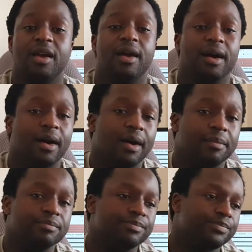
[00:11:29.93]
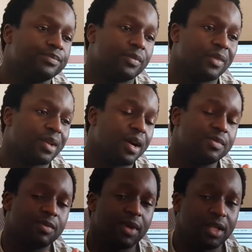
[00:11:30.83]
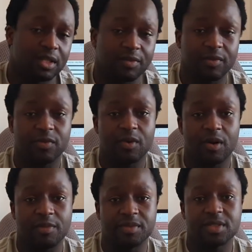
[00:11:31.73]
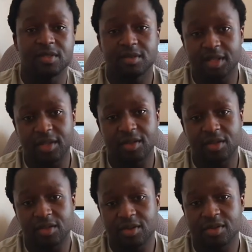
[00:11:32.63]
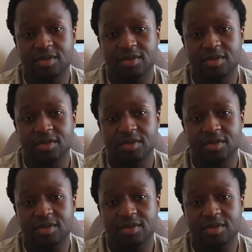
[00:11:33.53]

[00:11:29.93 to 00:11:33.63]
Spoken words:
It comes in many different forms that you can use.